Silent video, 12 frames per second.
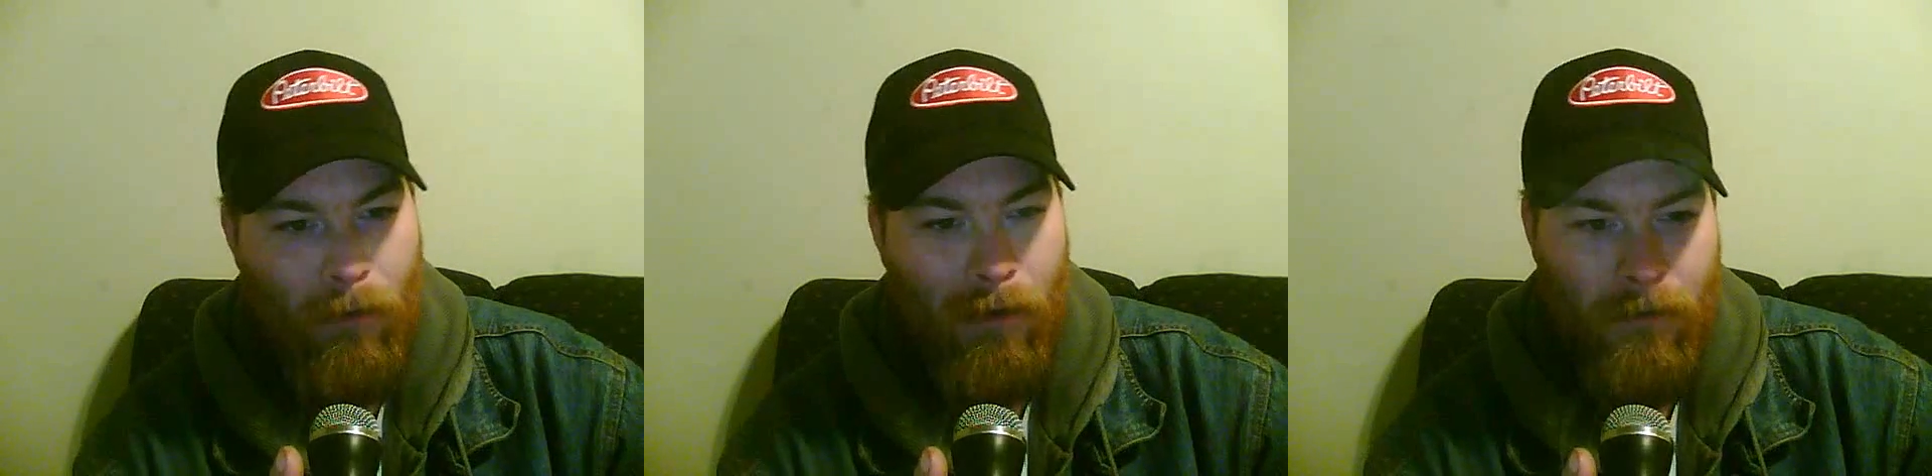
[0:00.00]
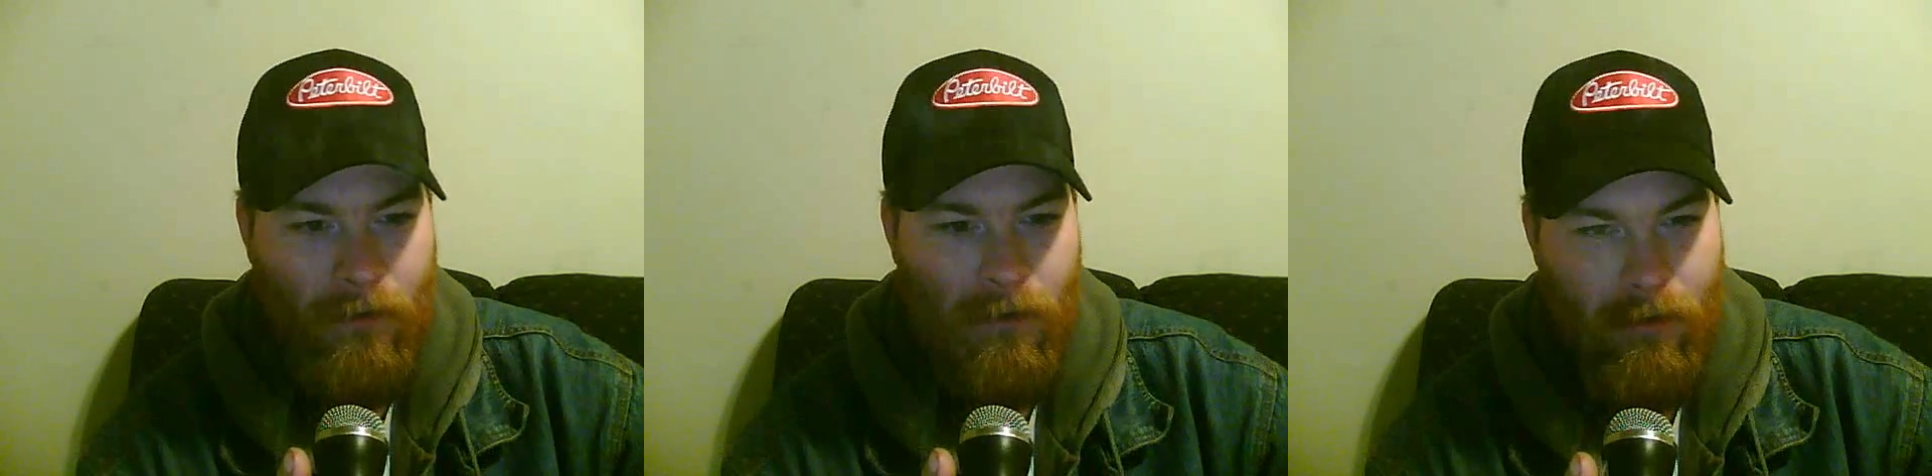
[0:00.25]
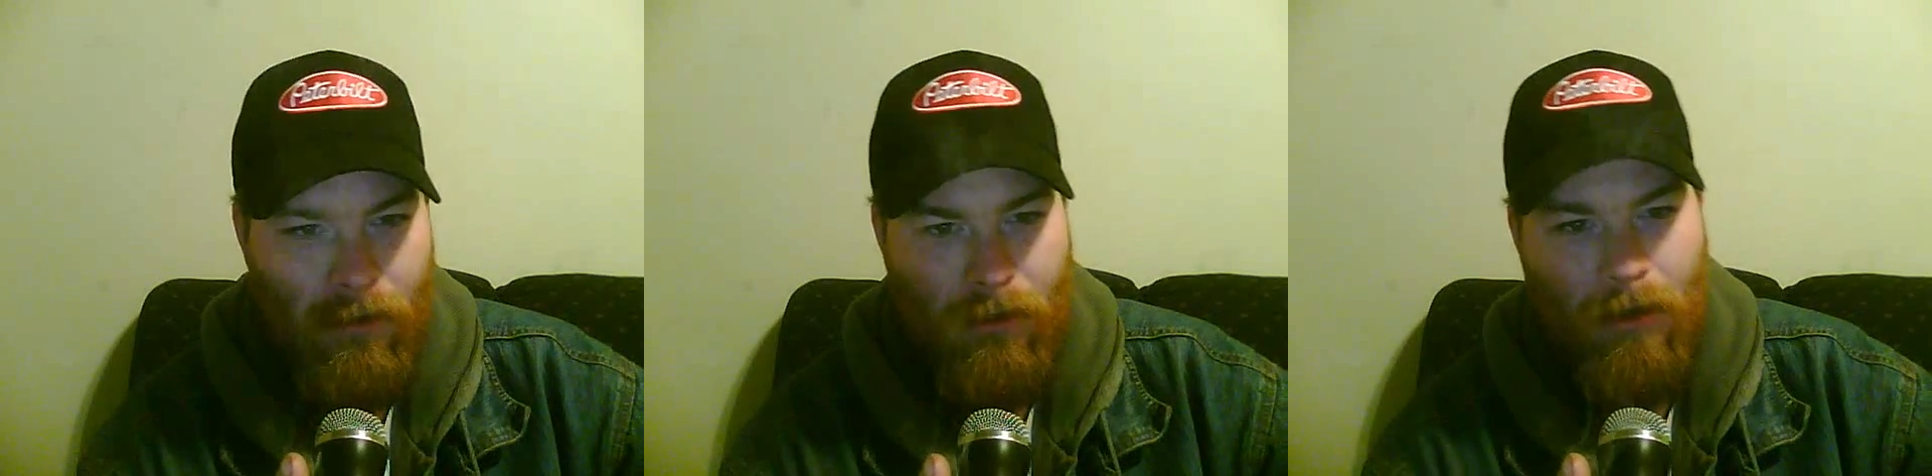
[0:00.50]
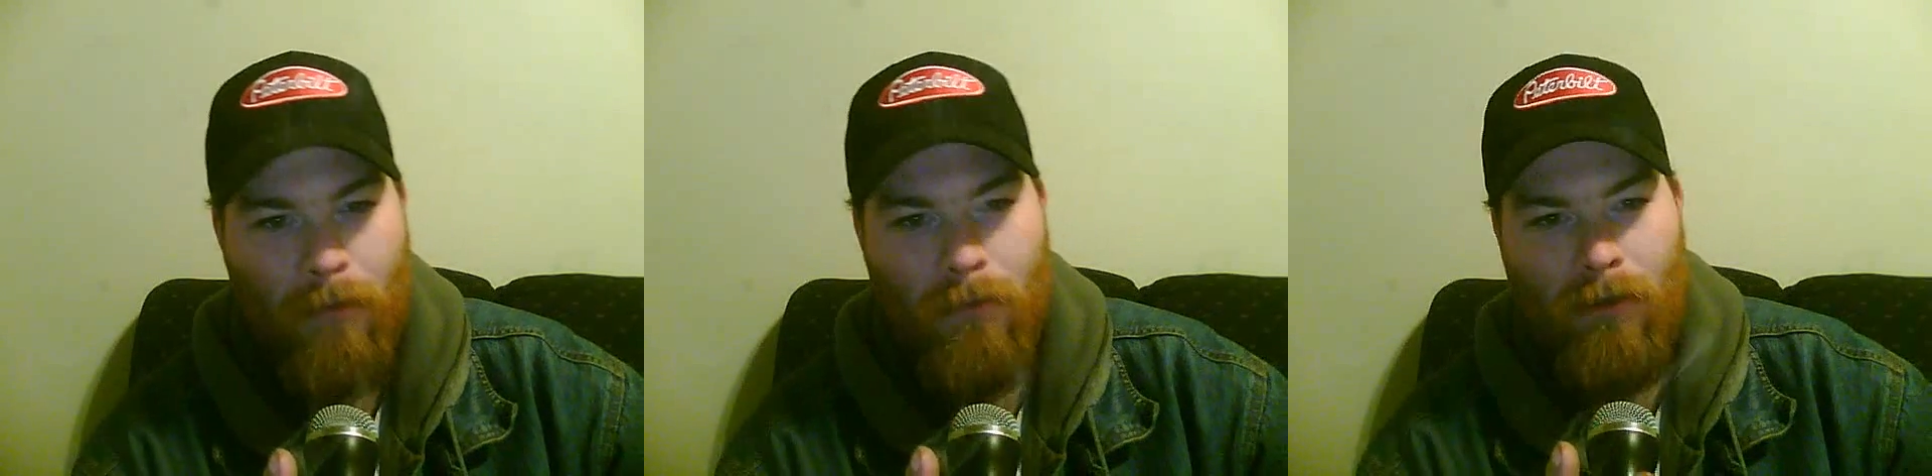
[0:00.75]
premises
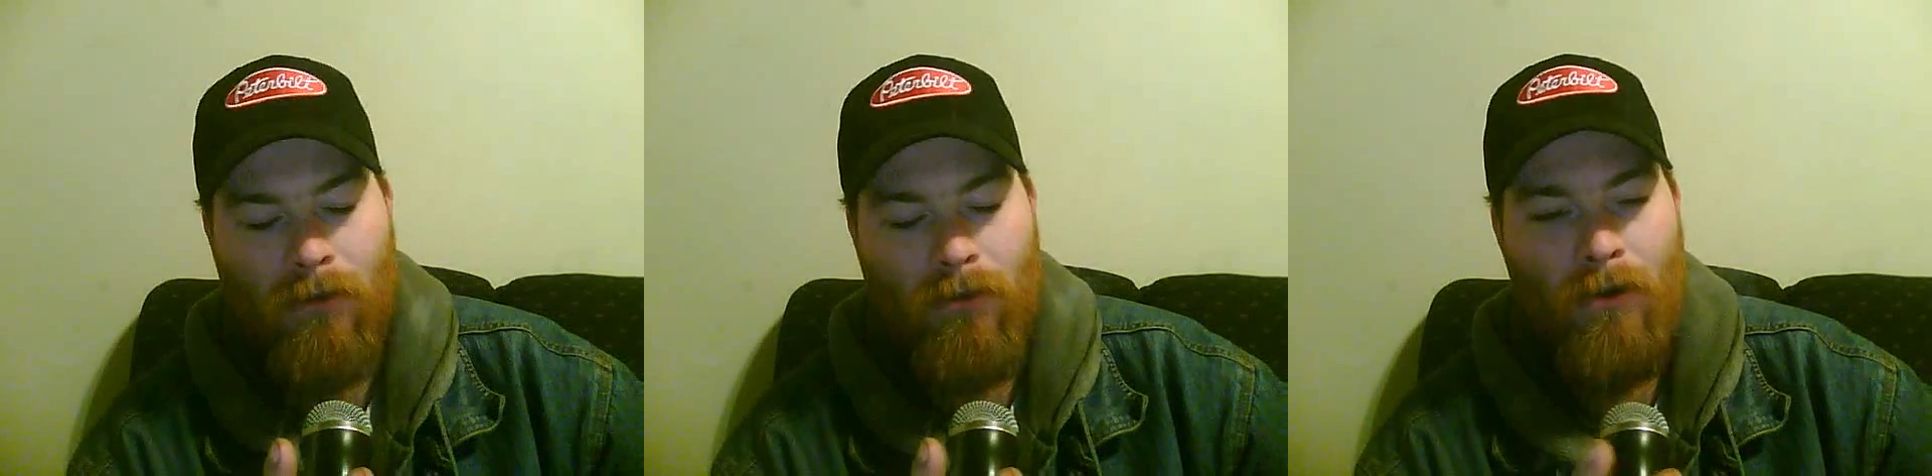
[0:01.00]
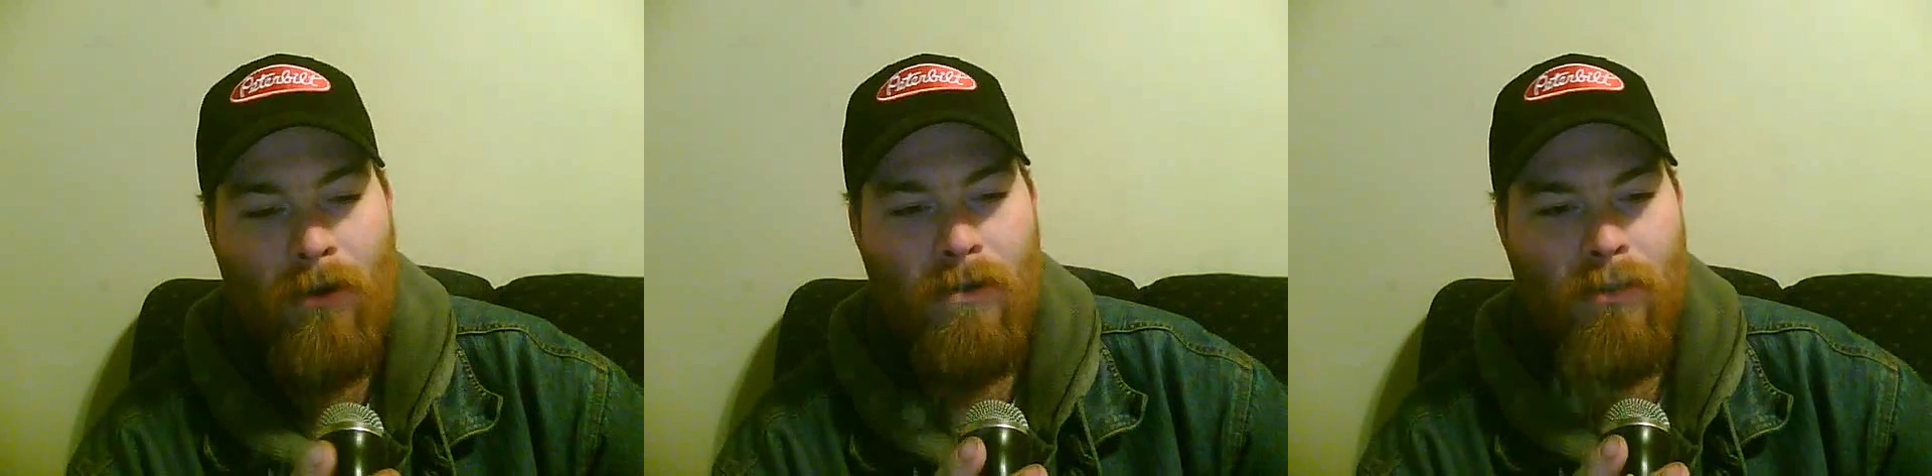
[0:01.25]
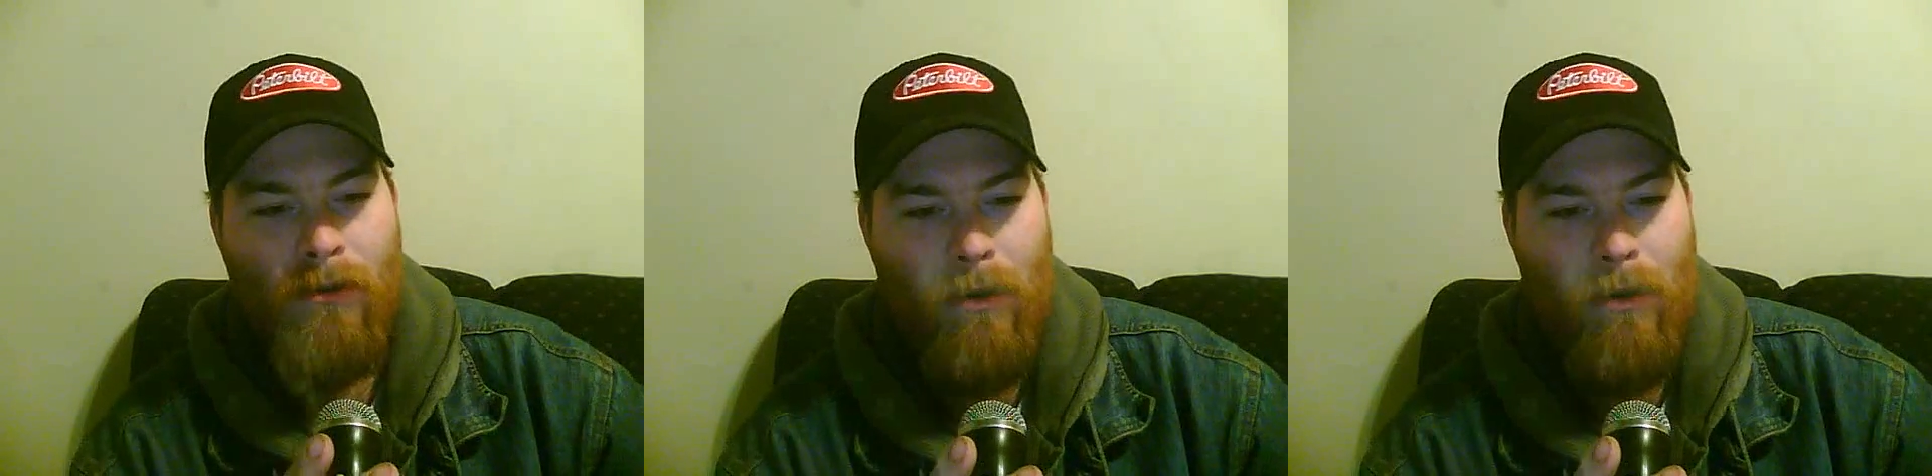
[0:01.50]
is subject to search,